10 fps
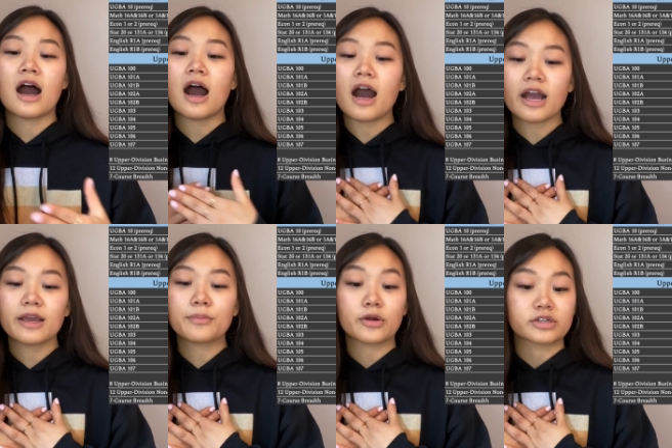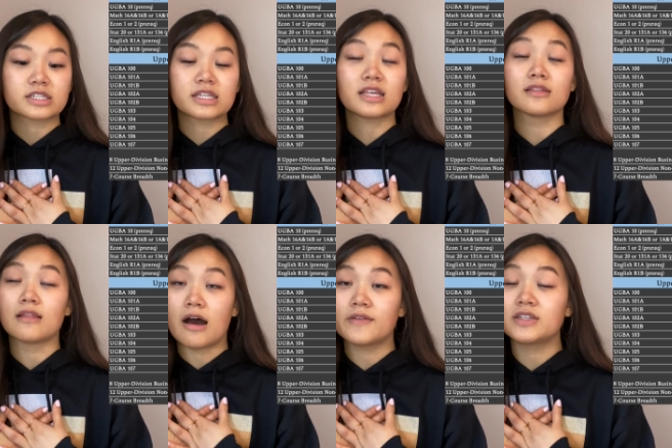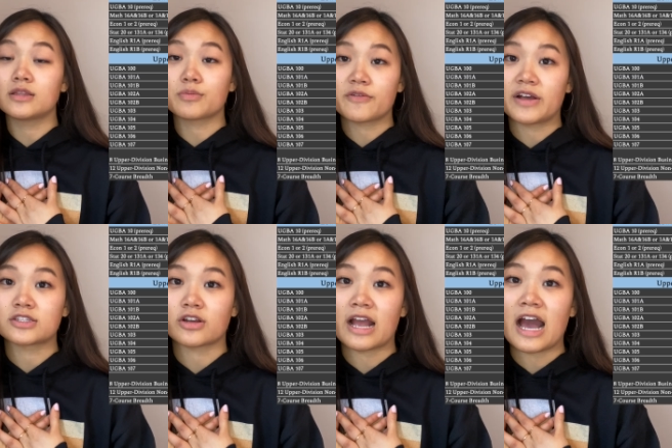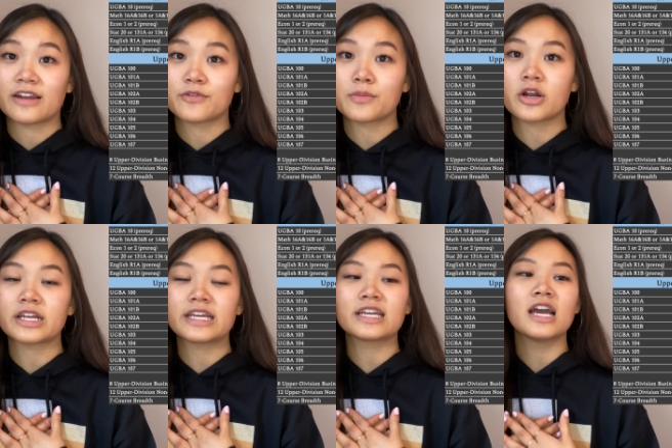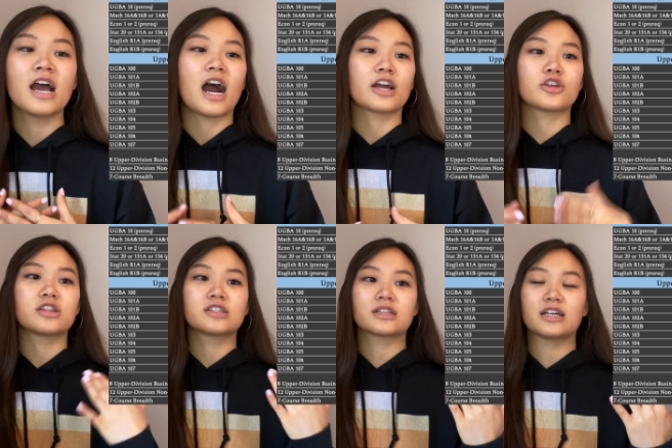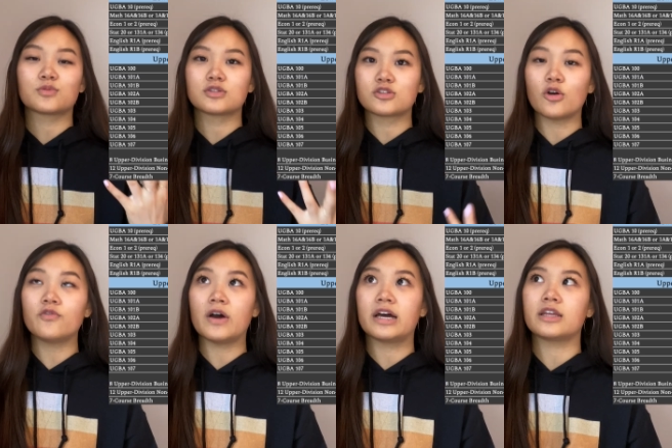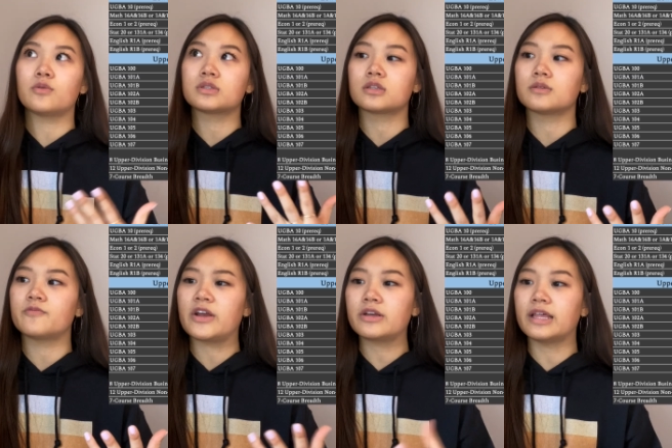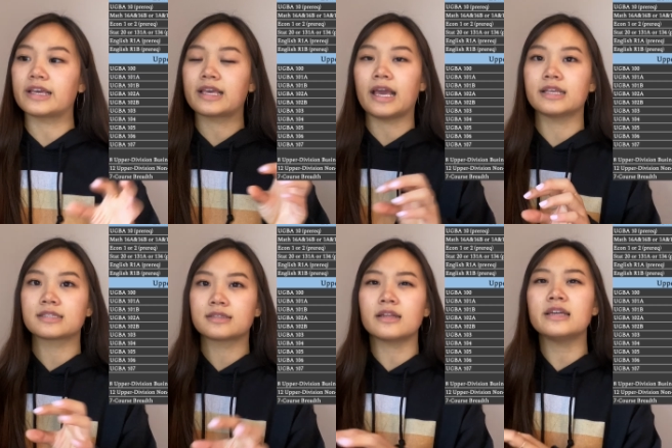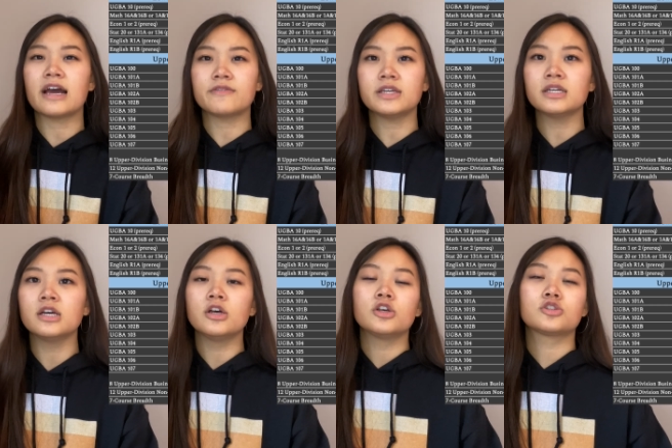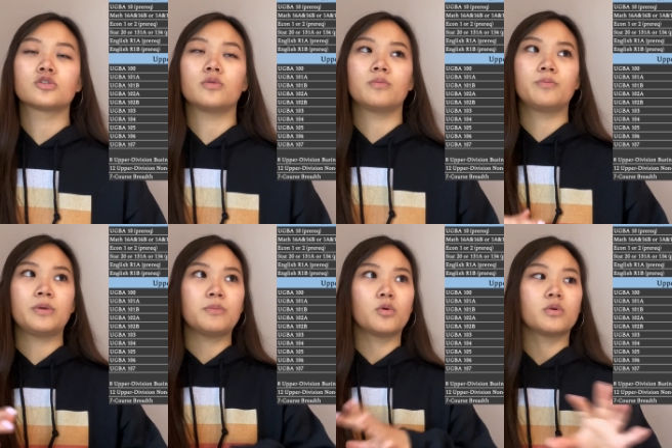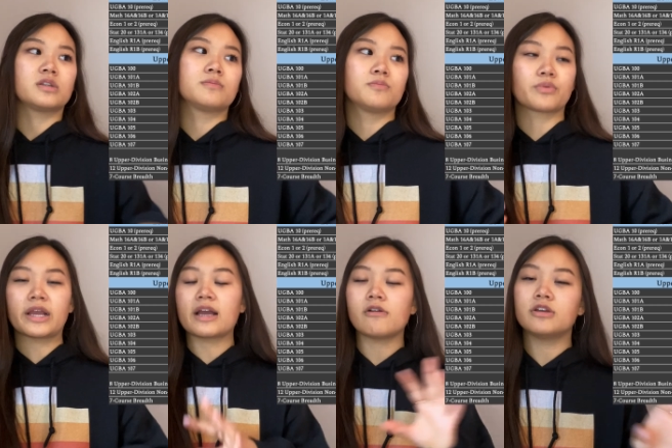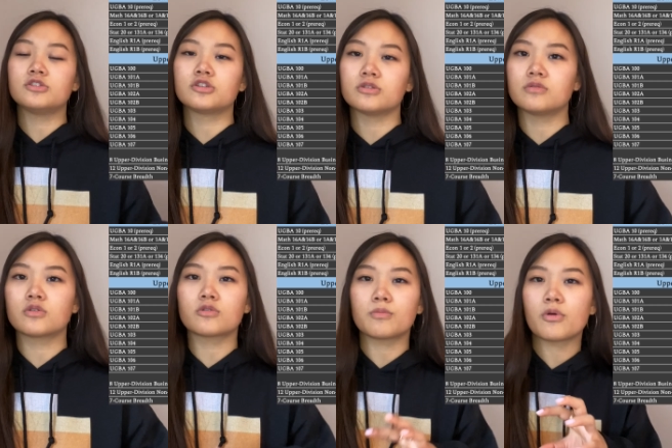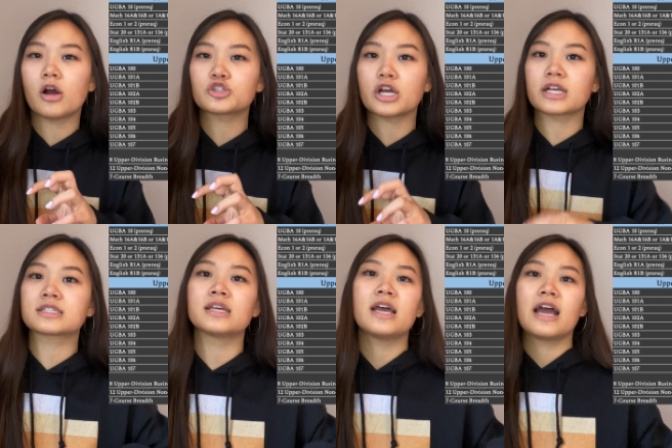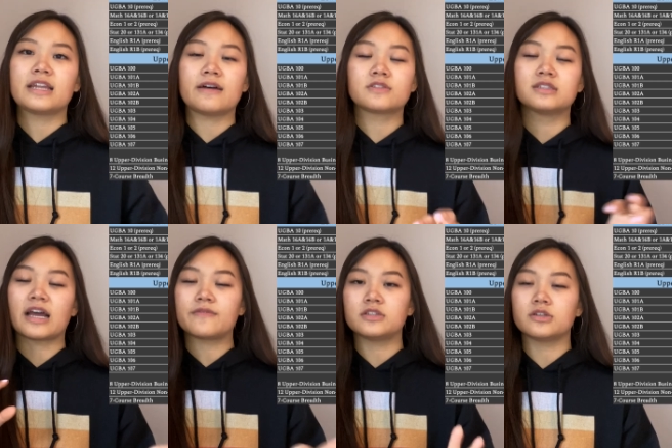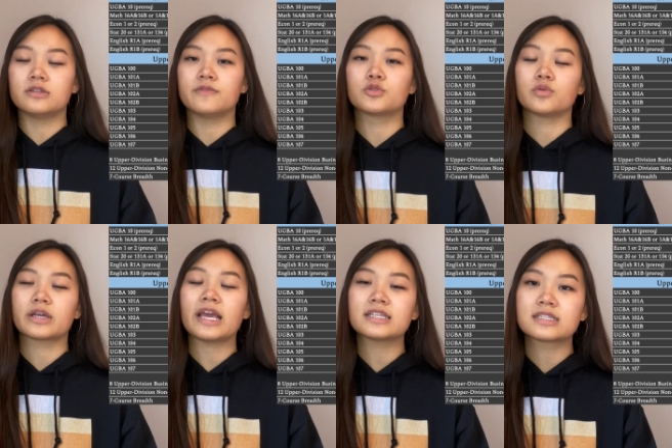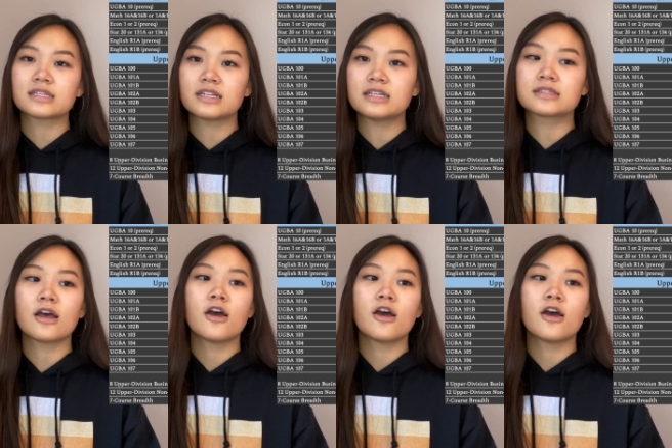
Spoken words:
I personally loved the professor I had for marketing. I thought this class was so fun. It was very like case study heavy, so people would break out into group projects and have to dive into individual case studies